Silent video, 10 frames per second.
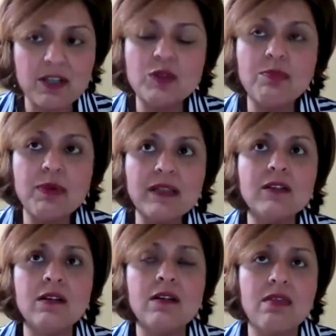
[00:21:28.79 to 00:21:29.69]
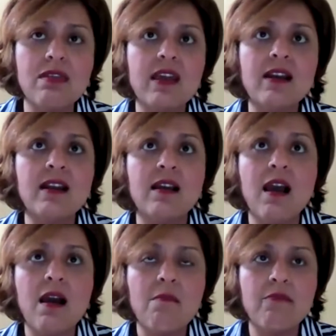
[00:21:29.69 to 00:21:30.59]
but to build an authentic
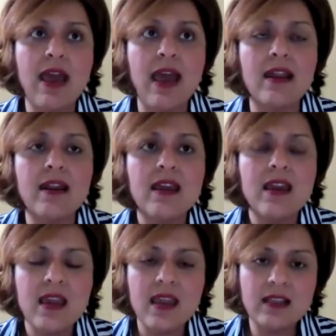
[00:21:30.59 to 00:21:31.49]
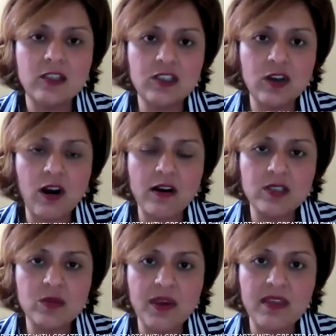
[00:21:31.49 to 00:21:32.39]
brand, it
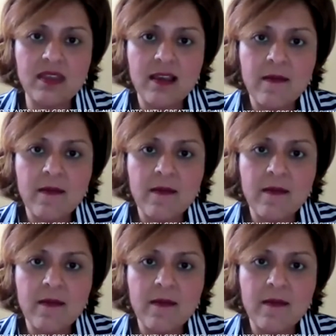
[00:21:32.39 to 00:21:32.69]
starts with